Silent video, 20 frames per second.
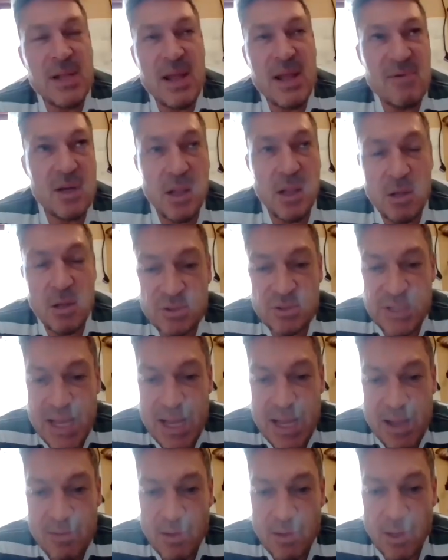closed
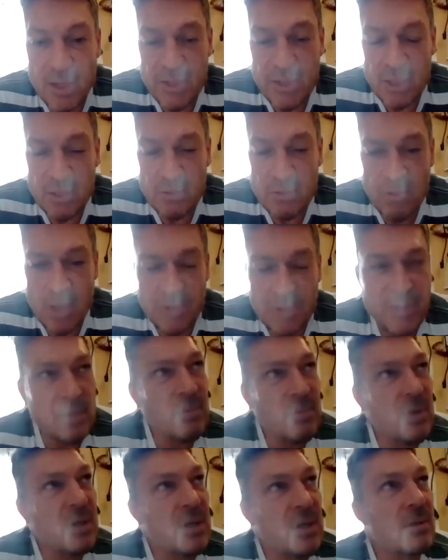down like you. I think
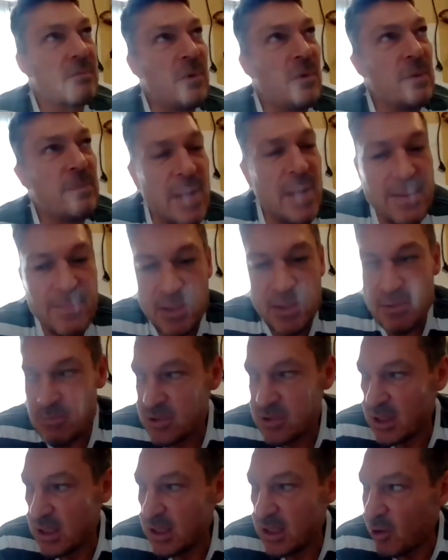we maybe
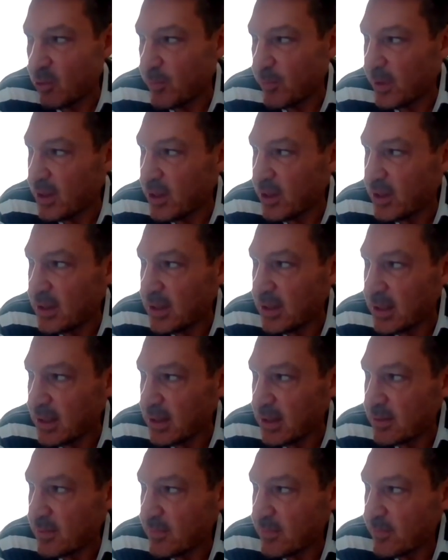was a little bit
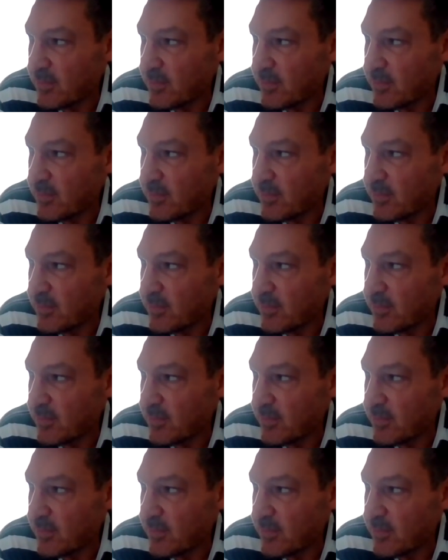earlier,